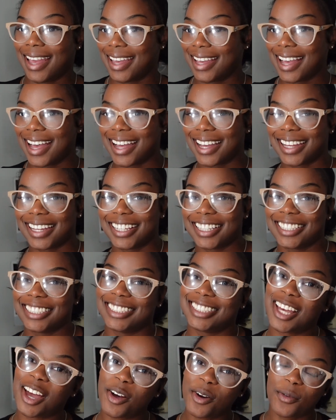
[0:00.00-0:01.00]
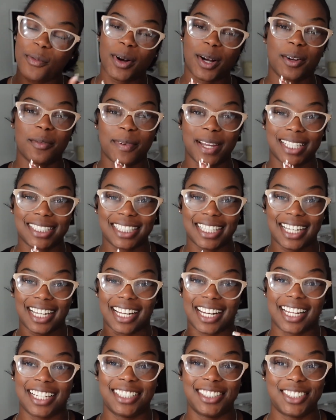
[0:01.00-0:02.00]
Hey guys, welcome back to the
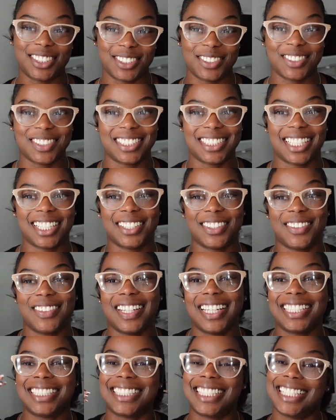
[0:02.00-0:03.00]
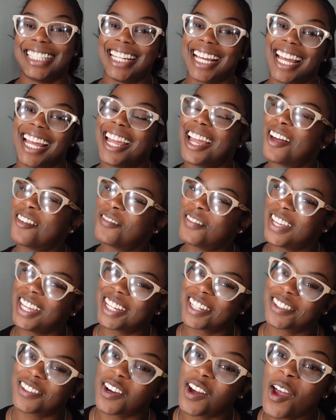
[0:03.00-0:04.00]
Kanaya Jones channel, and today I'm
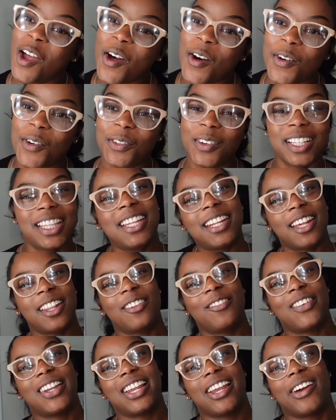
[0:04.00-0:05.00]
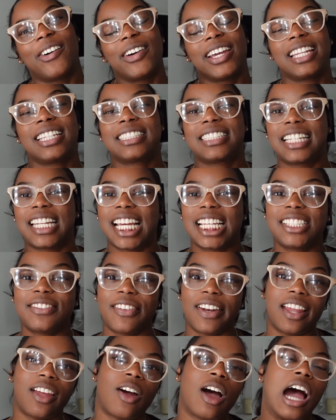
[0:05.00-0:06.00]
here with another video. And in today's
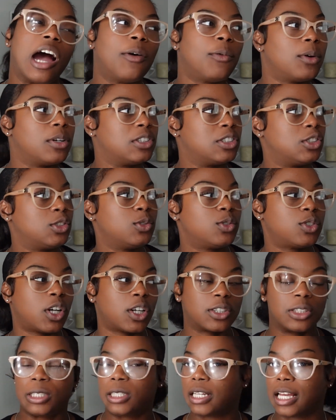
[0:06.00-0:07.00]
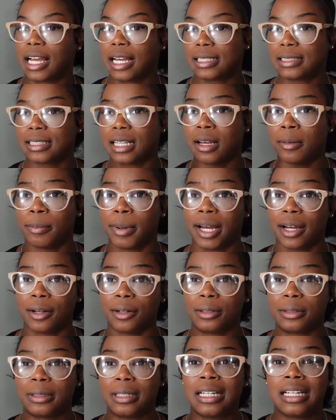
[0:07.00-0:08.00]
video, I want to talk to you guys
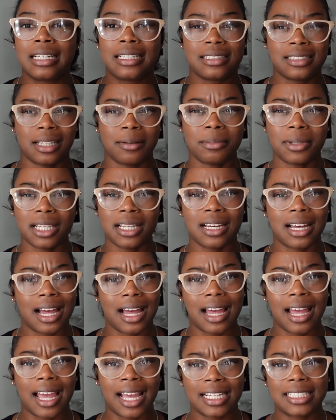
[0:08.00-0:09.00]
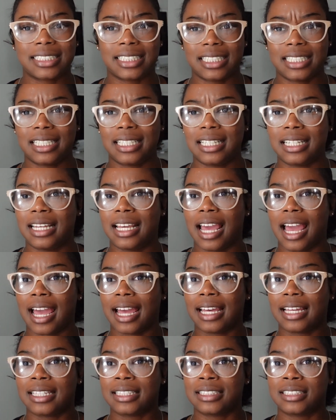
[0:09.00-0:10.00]
about something God actually
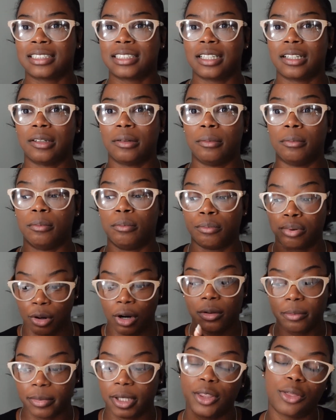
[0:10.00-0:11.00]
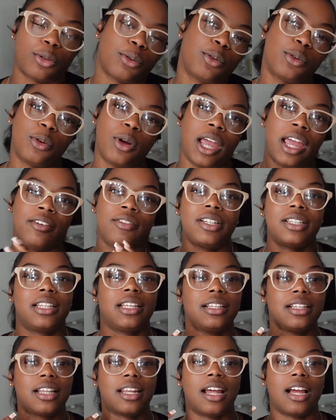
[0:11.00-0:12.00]
has brought me through.
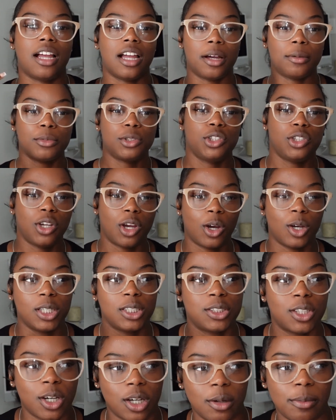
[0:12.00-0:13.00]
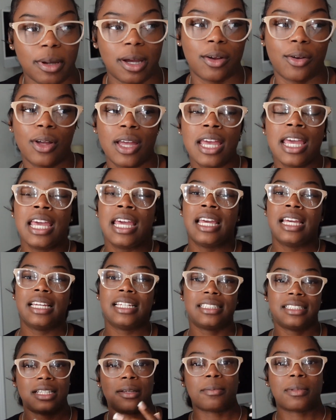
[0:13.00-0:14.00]
Everything that I come to y'all and talk about
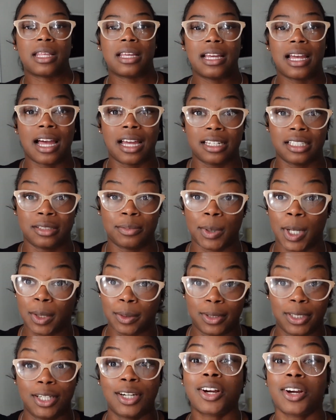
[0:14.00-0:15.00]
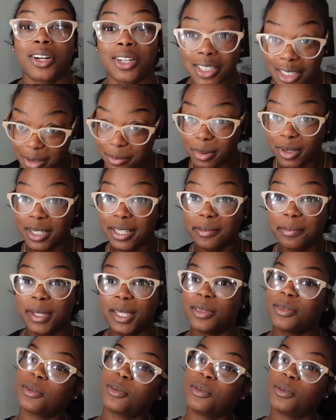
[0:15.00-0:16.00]
is something God is probably currently bringing
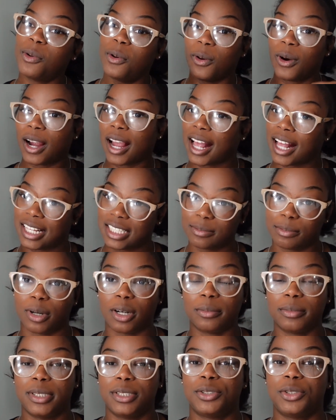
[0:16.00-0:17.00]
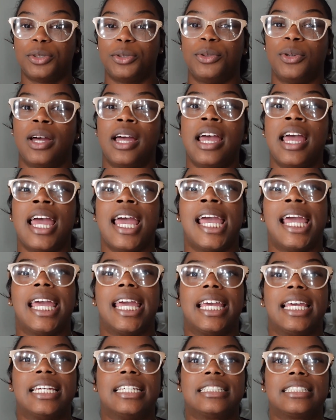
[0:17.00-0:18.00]
me through or has brought me through.
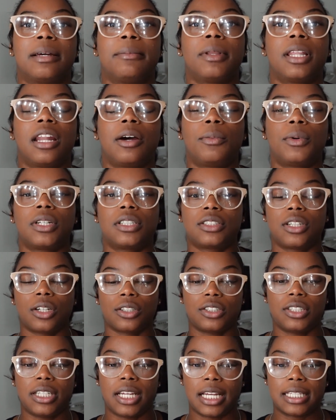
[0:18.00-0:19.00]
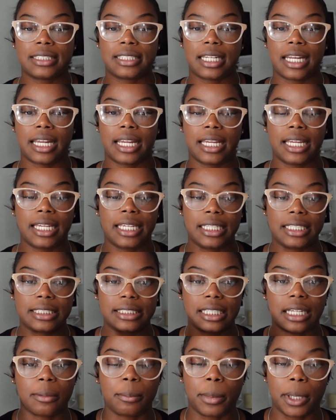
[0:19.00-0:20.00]
And something I want to talk to you guys today
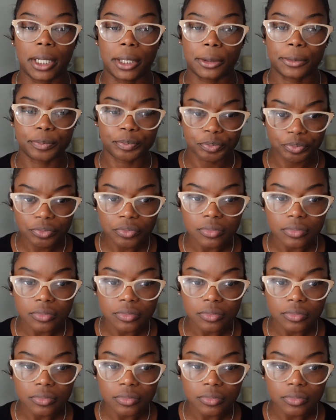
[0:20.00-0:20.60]
is about,